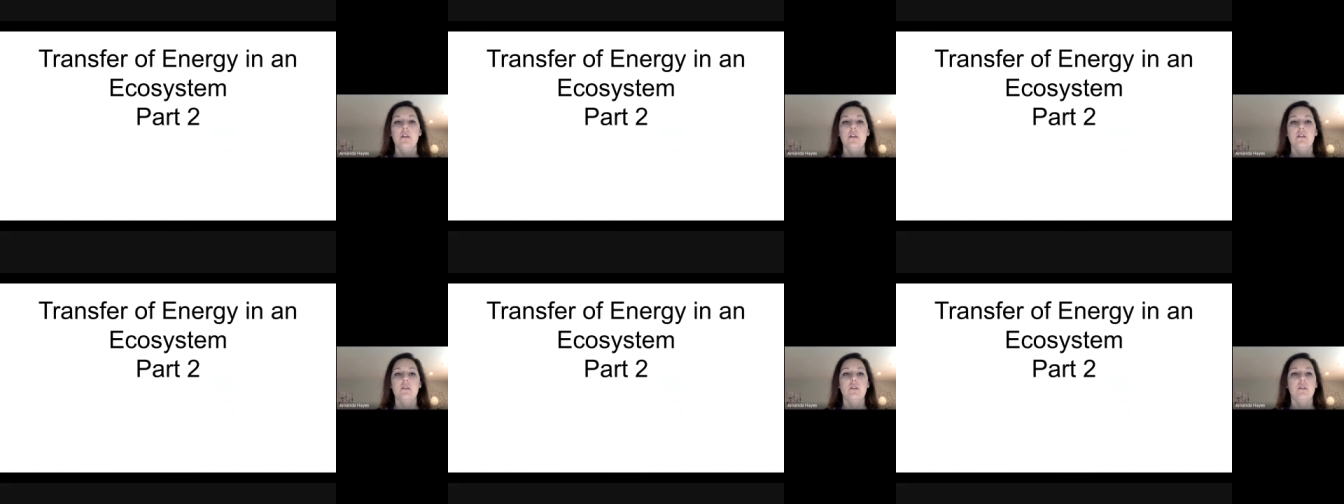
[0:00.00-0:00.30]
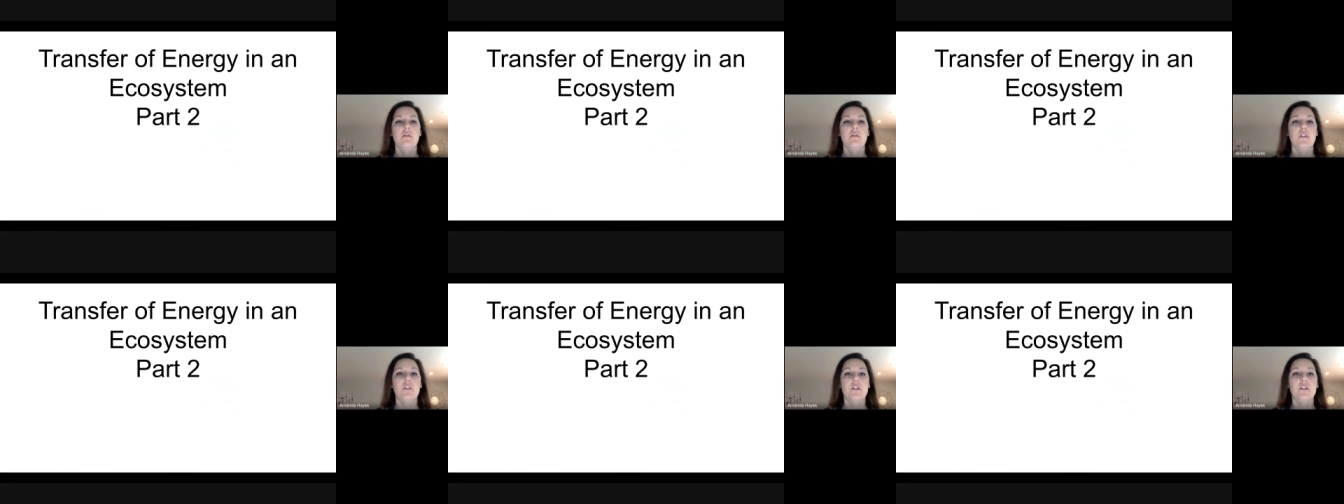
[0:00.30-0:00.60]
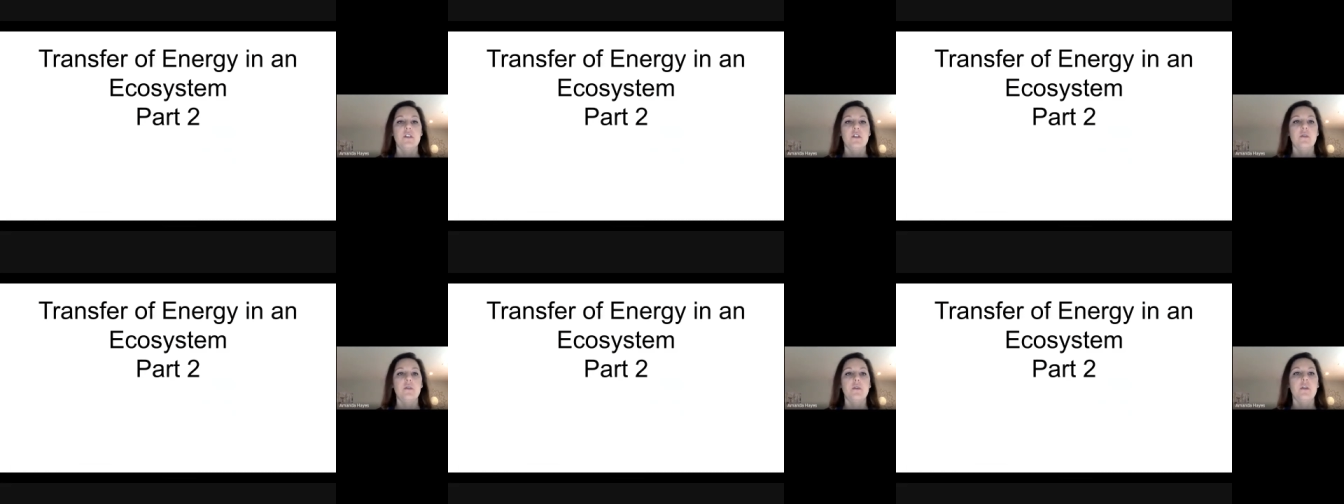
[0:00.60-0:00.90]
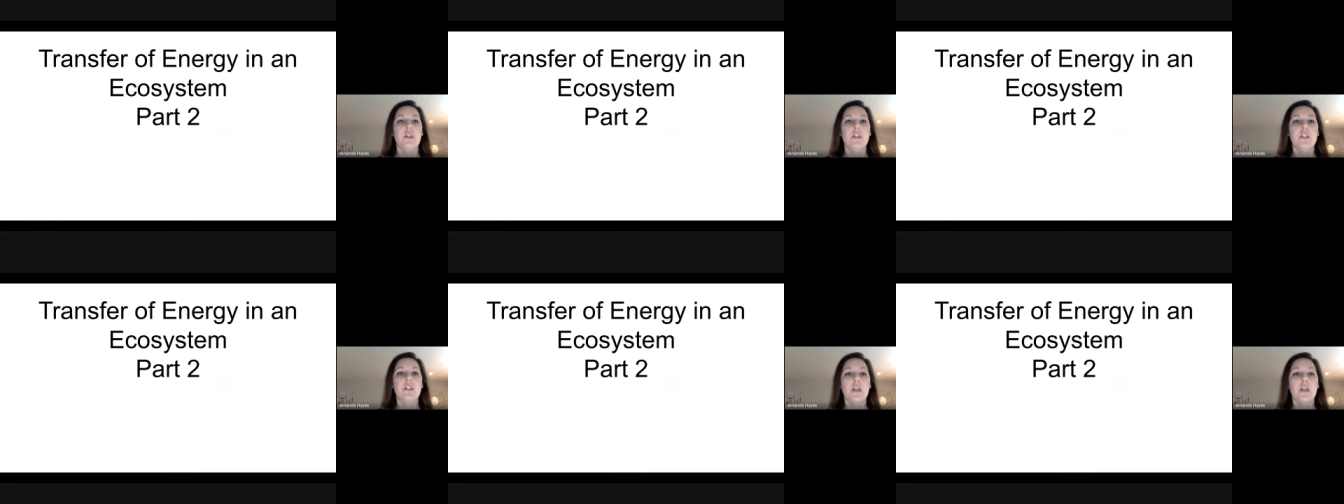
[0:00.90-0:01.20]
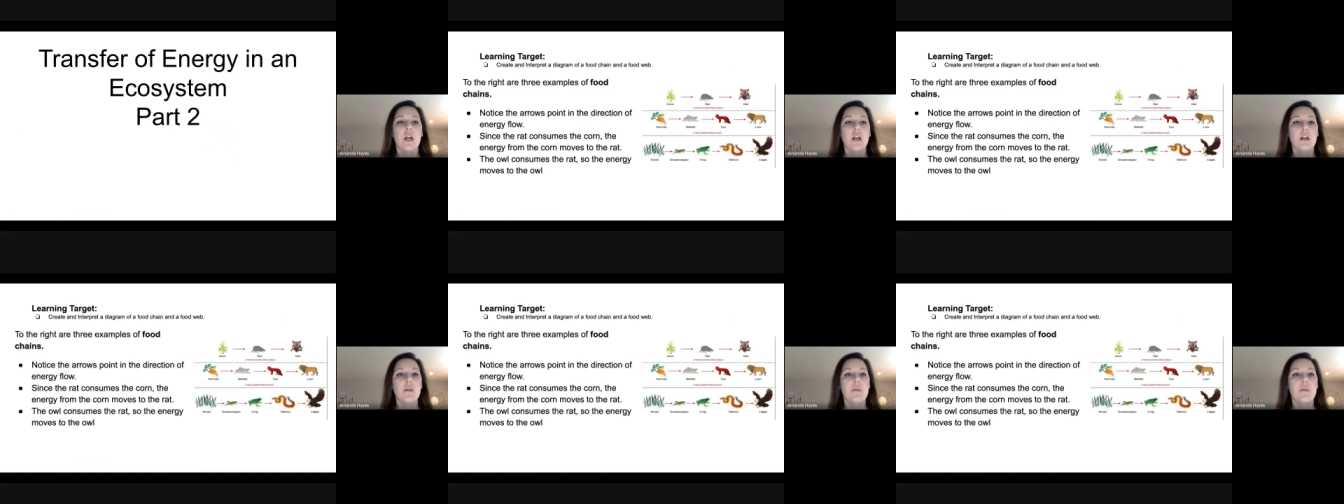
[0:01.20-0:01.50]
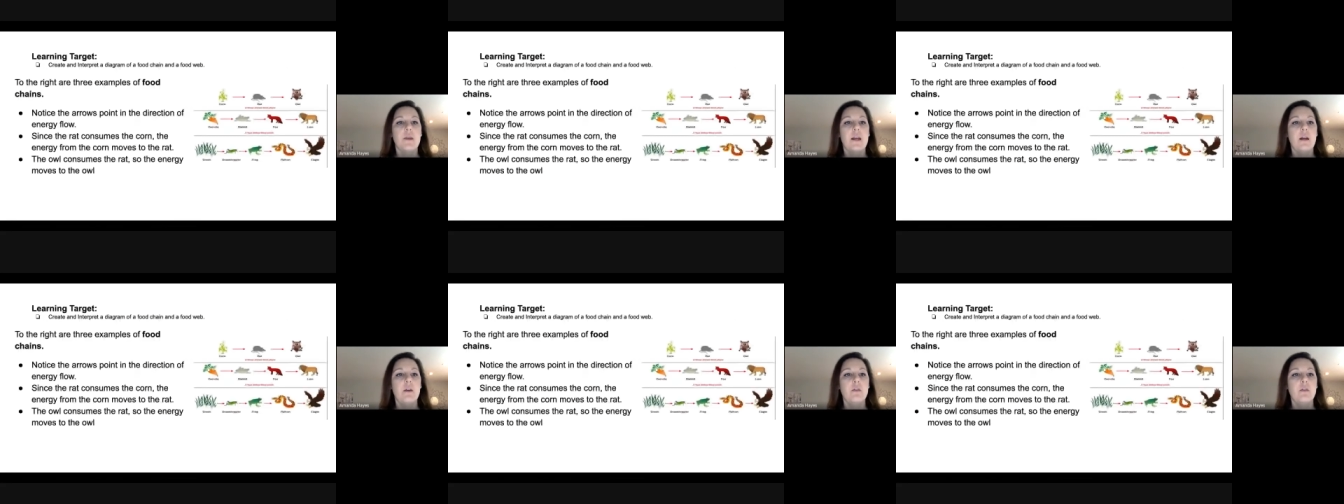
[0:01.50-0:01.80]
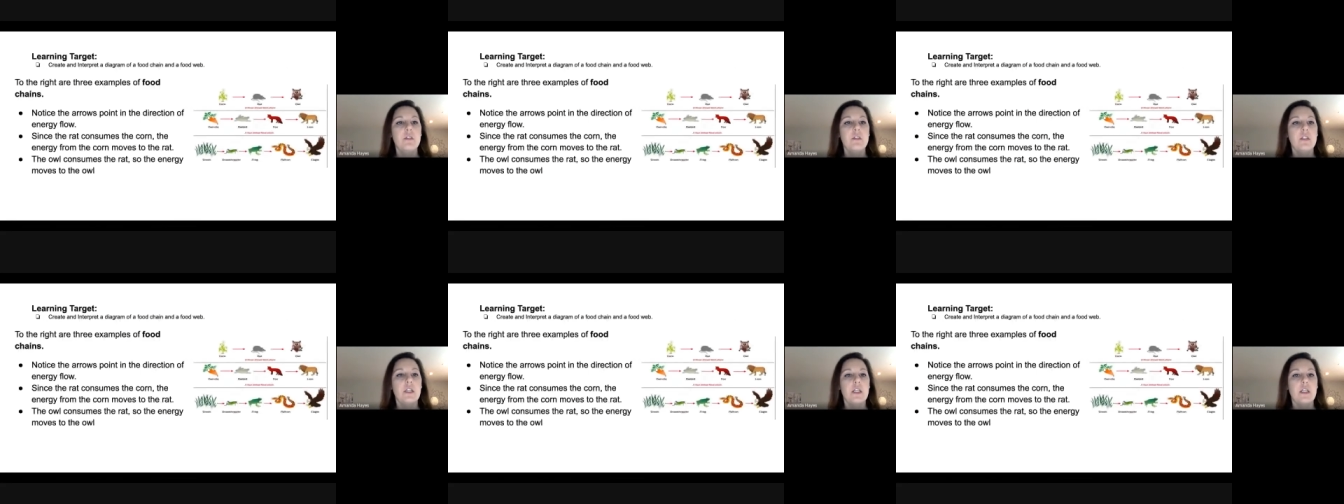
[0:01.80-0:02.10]
So the first thing we're going to talk
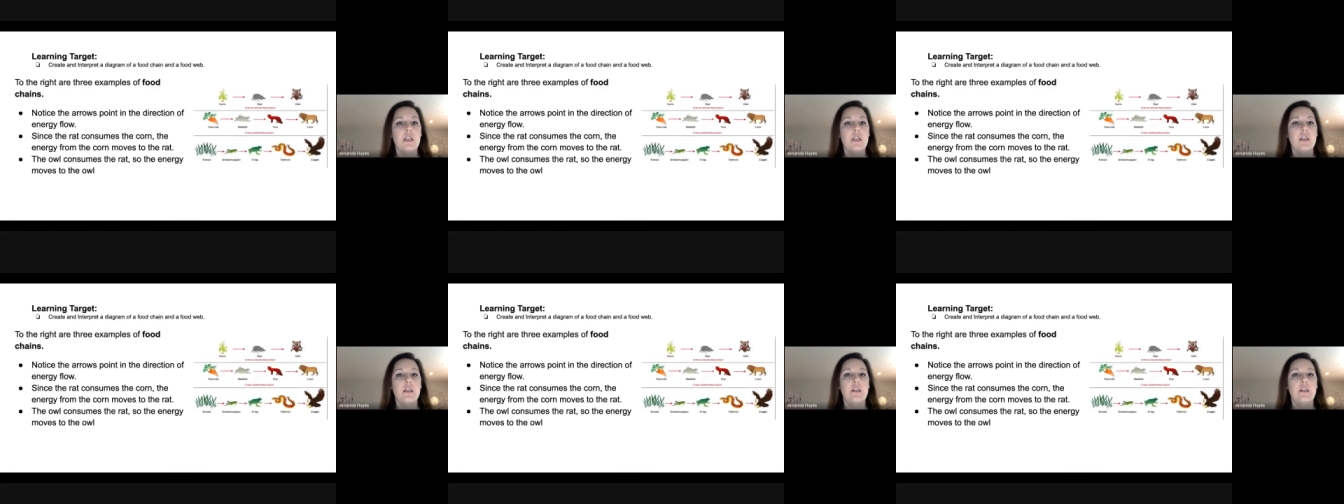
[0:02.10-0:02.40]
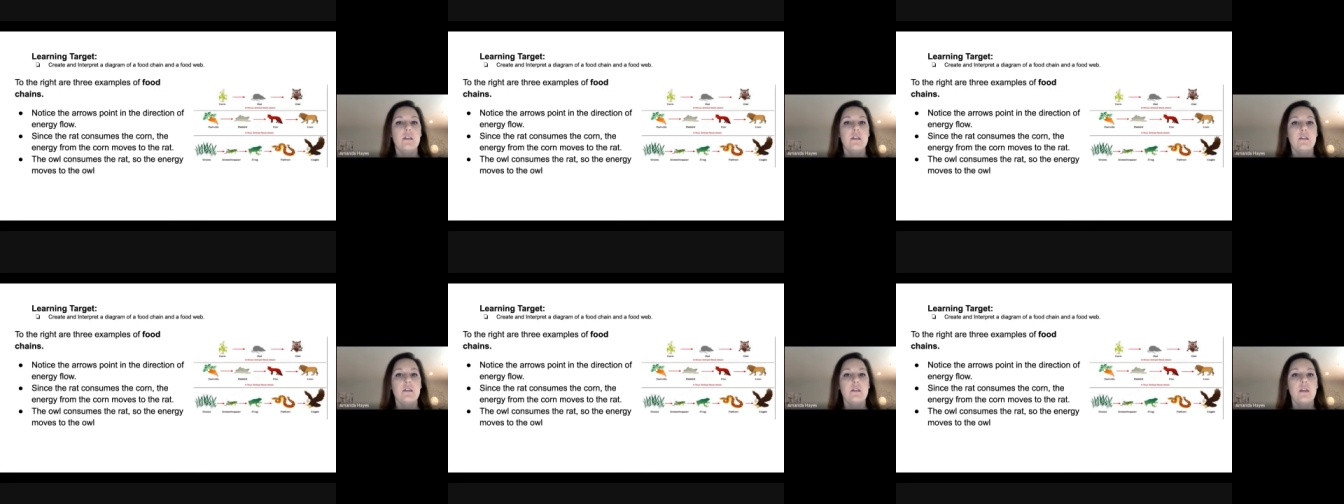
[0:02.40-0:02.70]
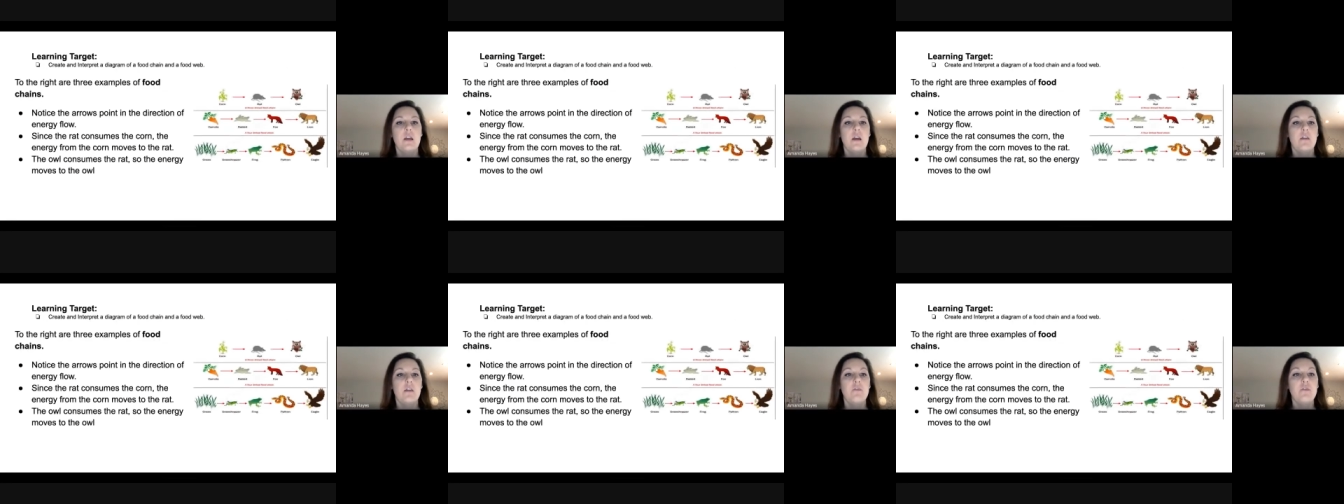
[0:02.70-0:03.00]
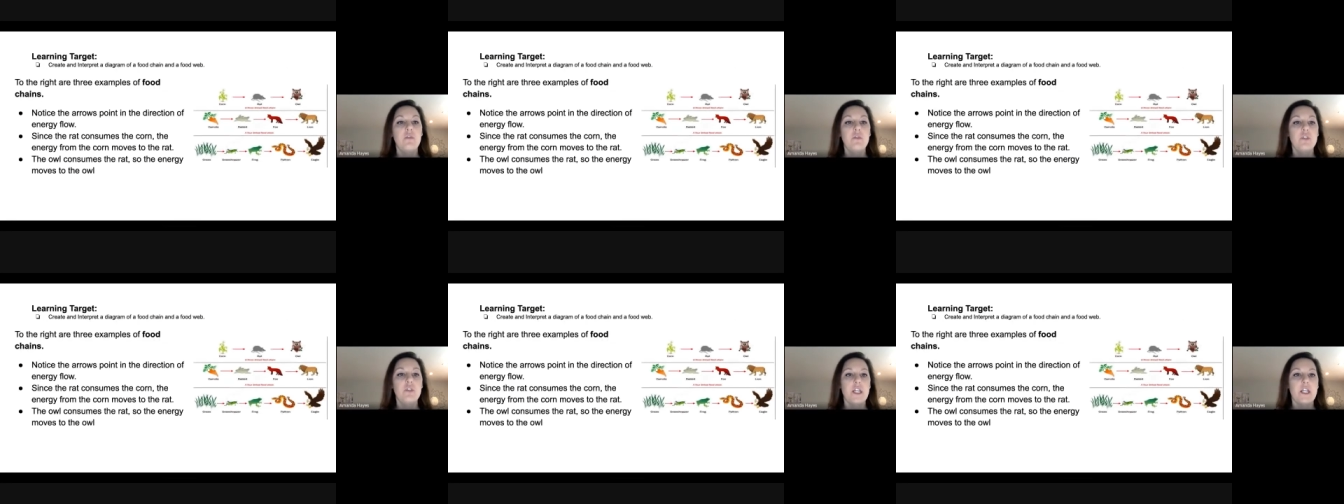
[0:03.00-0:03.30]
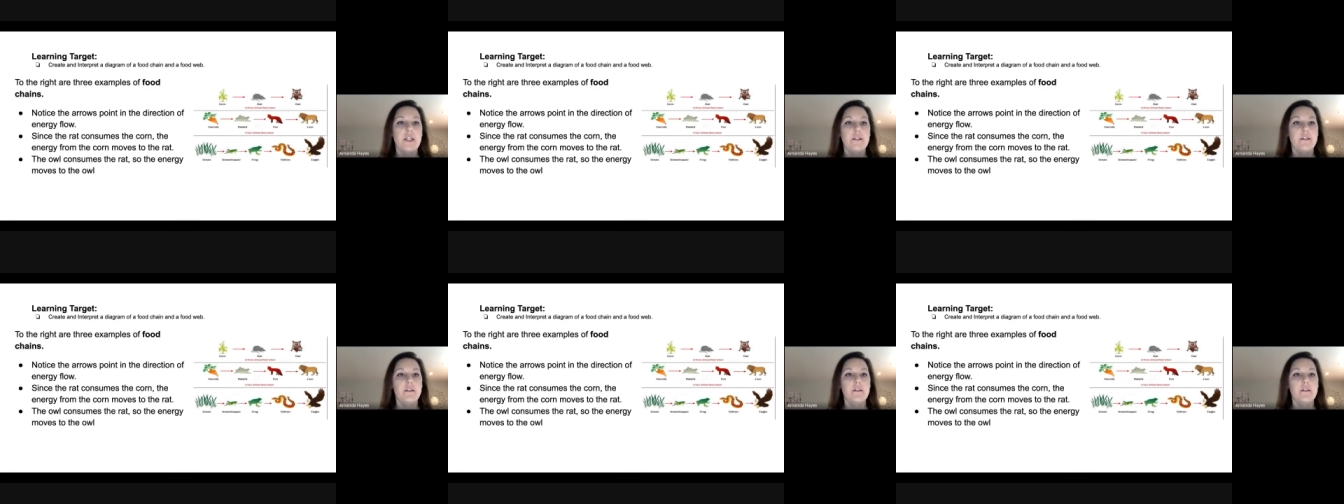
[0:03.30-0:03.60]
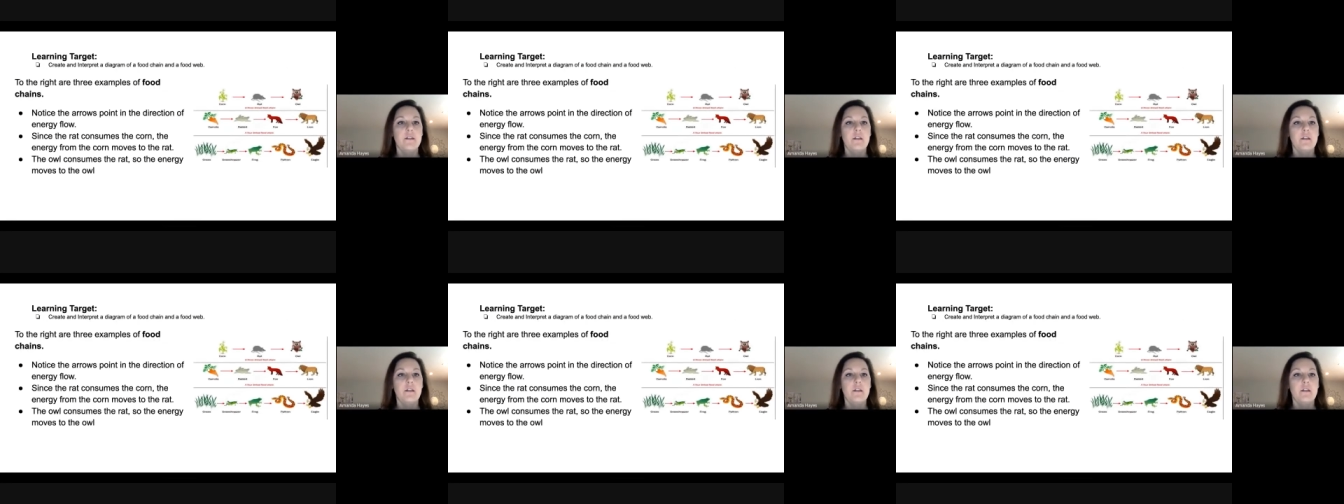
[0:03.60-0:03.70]
about is food chains.